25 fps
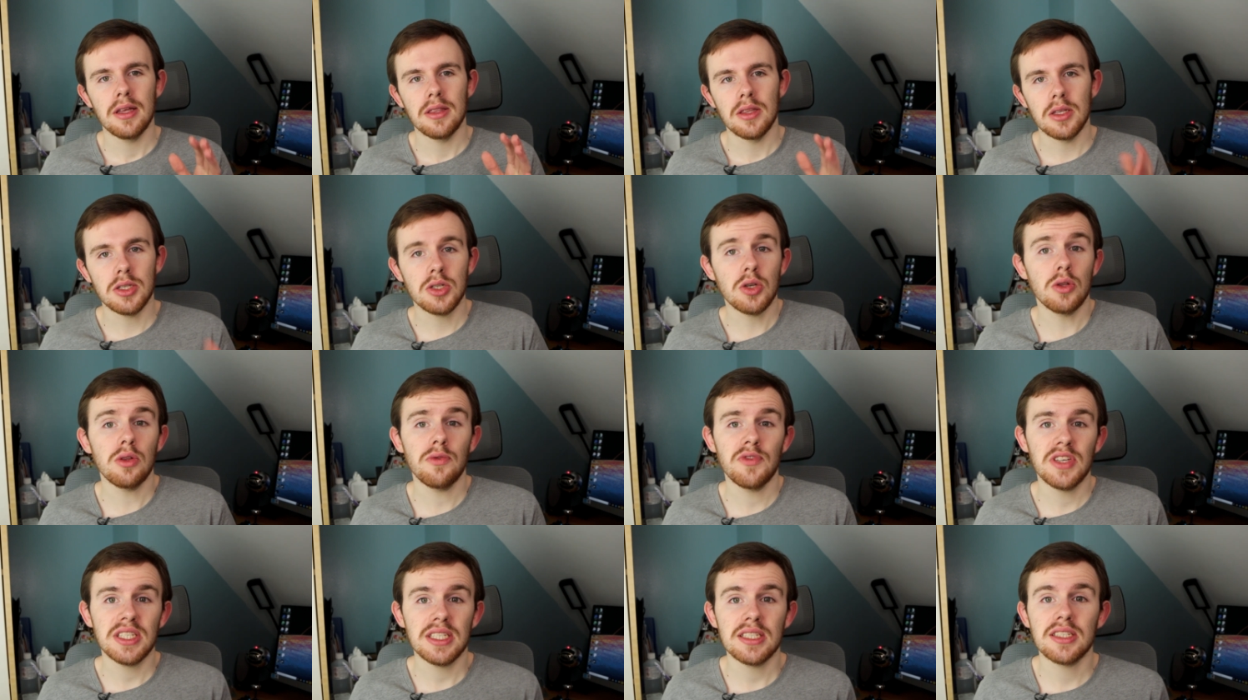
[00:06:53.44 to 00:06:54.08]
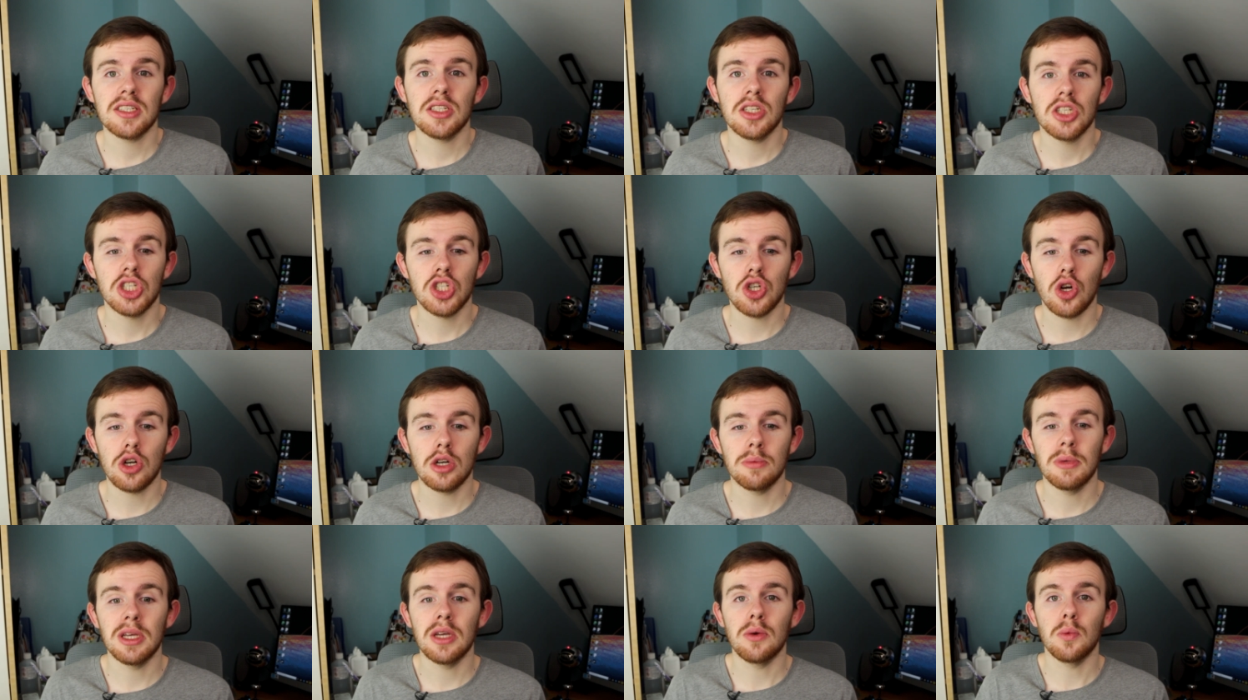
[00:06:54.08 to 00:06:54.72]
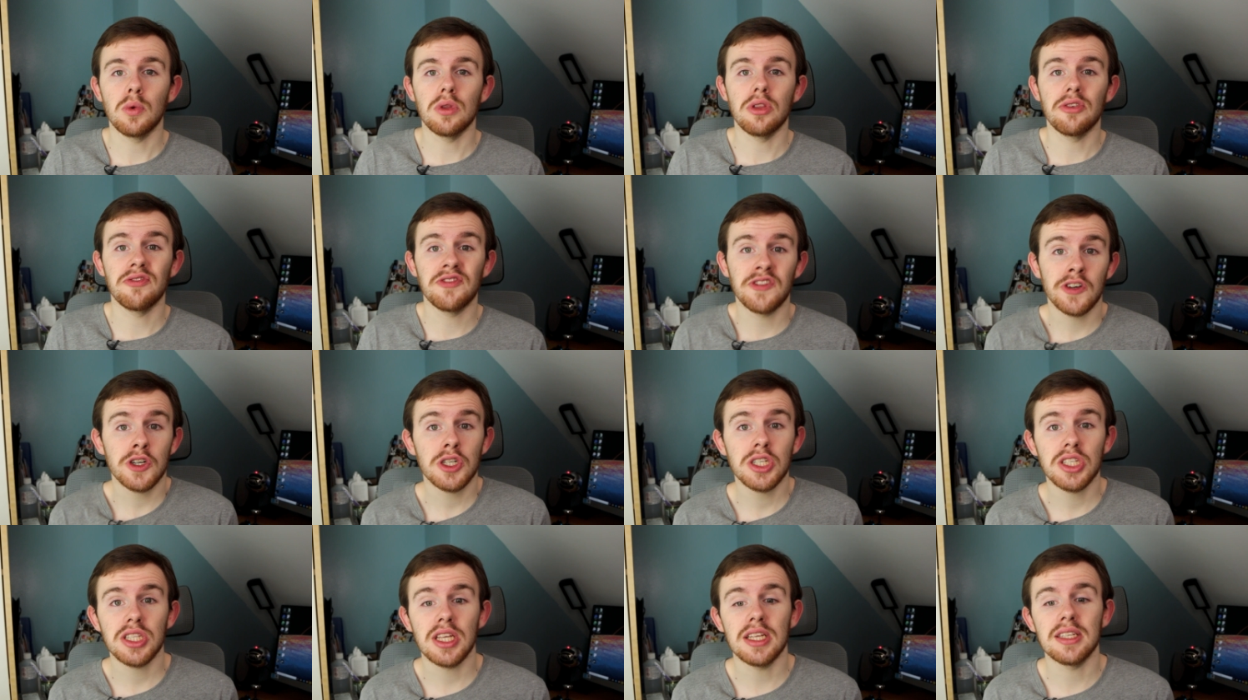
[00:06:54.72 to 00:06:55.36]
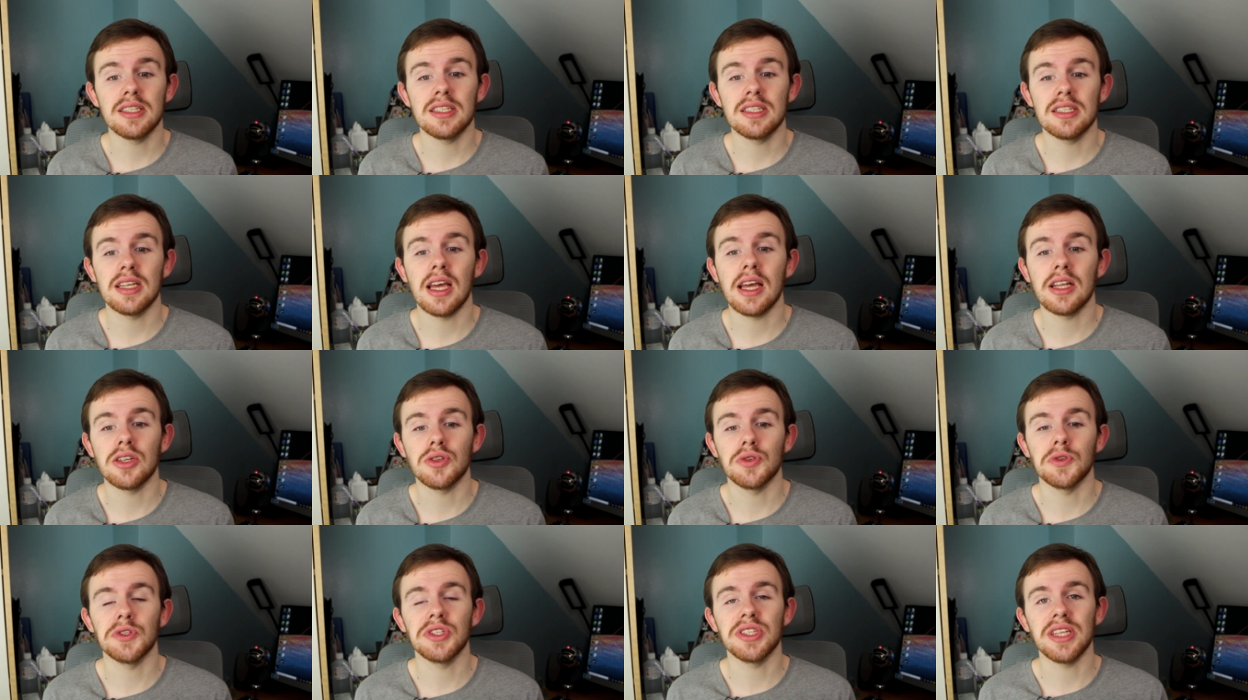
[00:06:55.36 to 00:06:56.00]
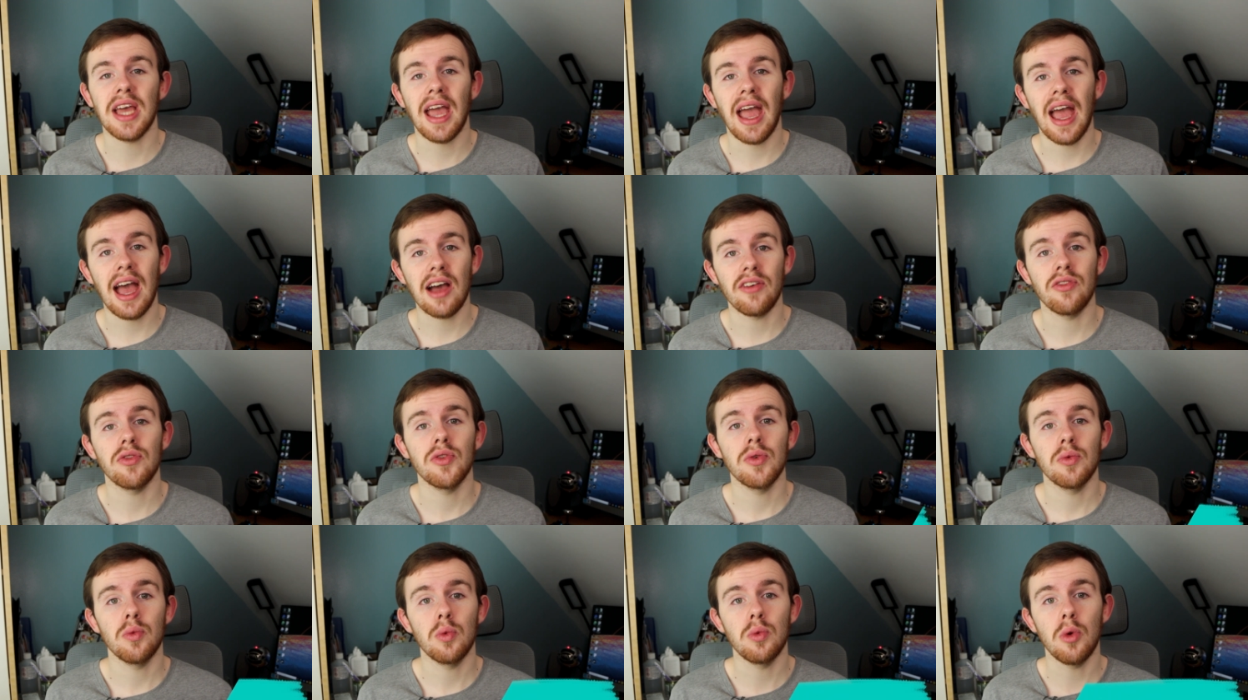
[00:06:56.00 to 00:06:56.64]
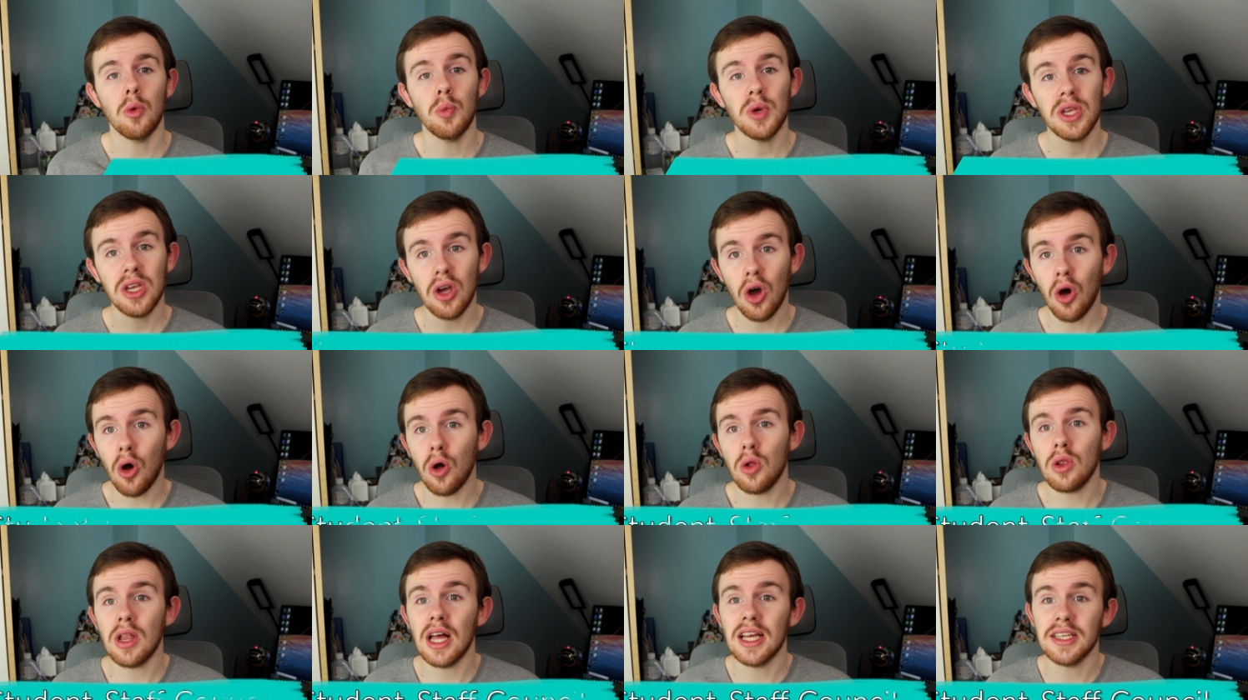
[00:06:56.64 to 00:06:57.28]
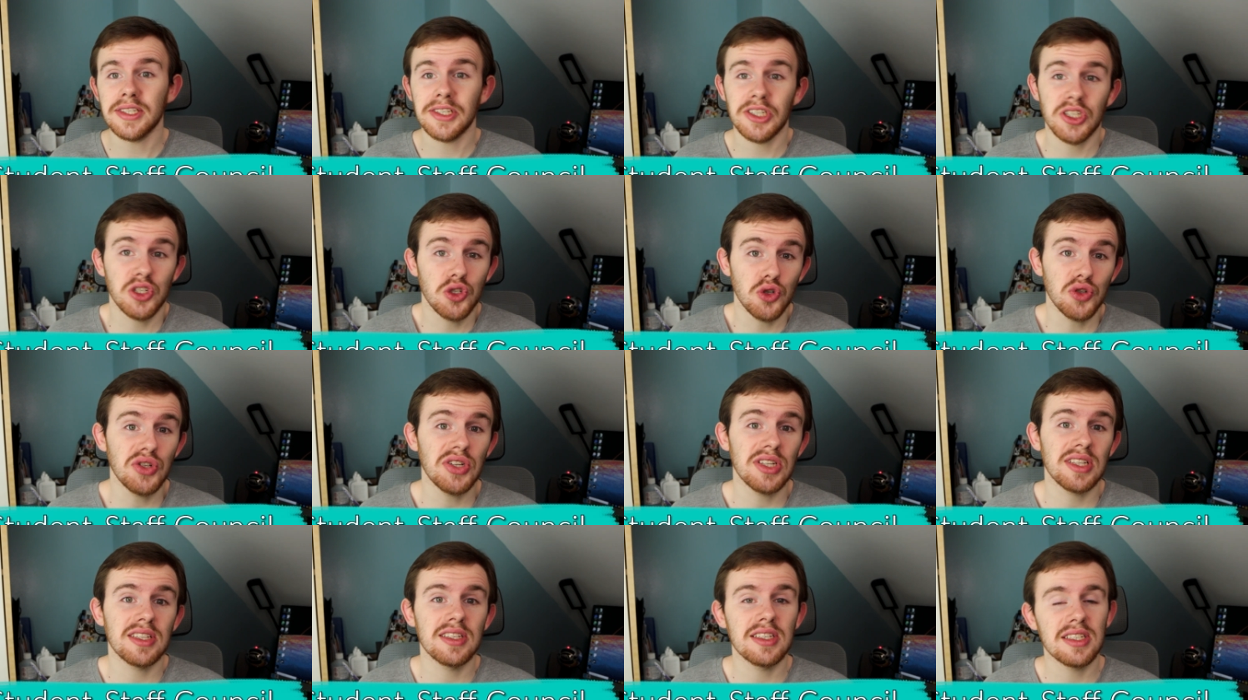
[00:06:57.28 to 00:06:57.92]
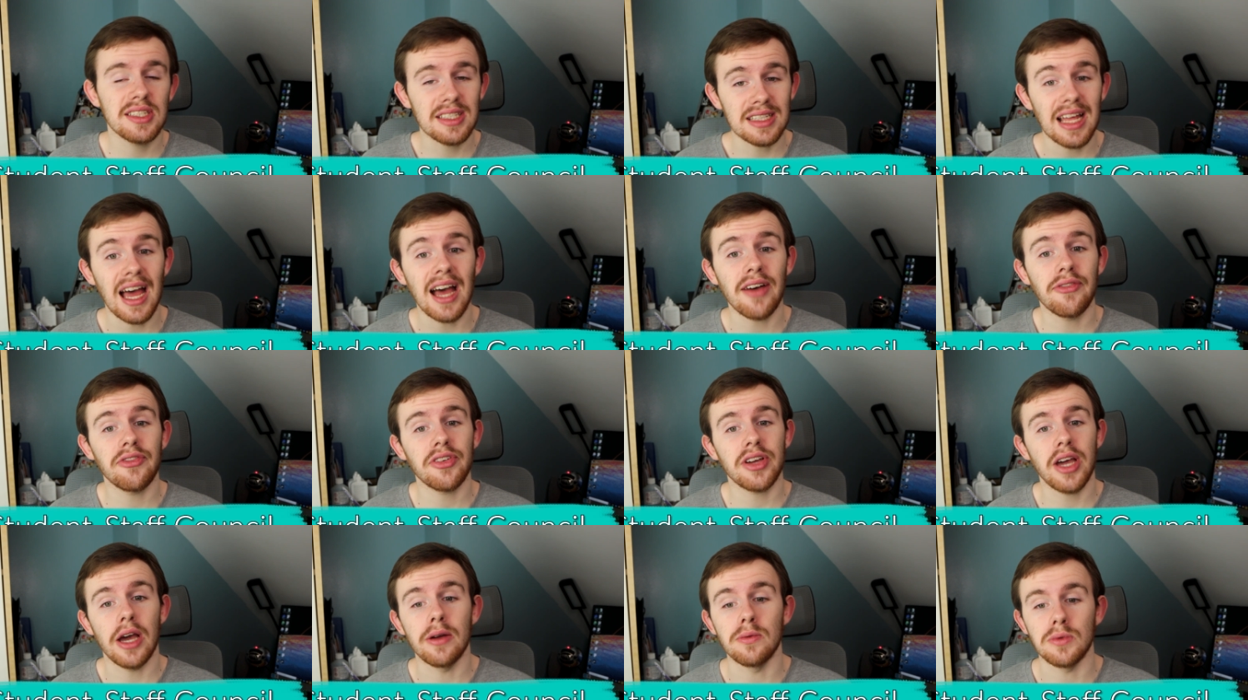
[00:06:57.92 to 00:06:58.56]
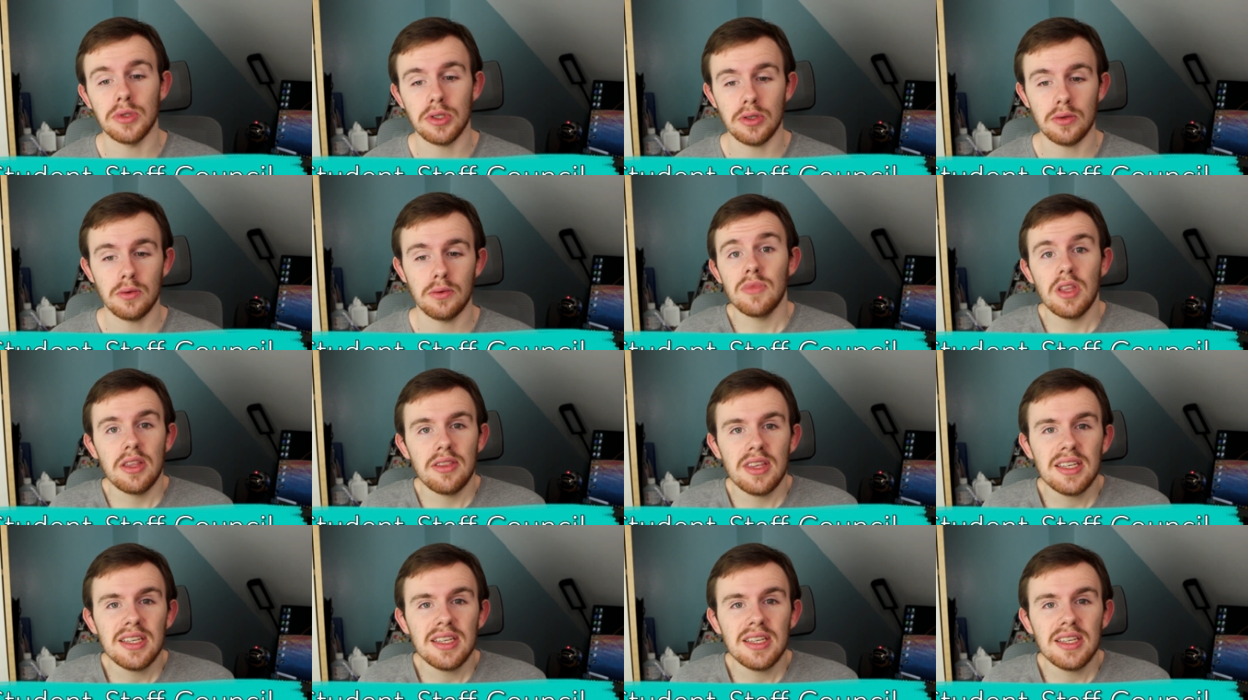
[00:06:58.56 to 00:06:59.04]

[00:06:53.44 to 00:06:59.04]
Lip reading: The School of Physics and Astronomy were the first in St Andrews to have what we call a Student Staff Council.